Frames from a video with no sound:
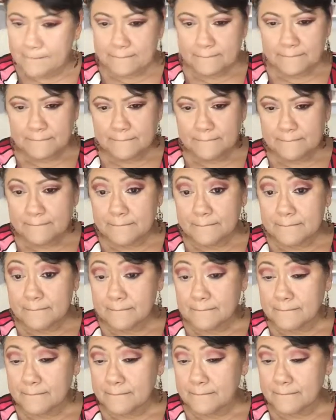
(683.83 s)

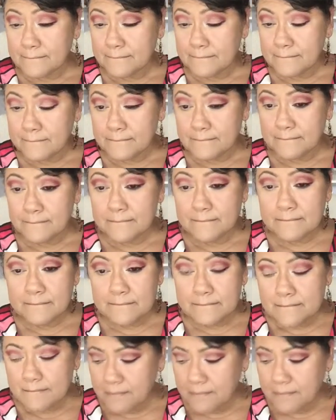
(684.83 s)
(silence)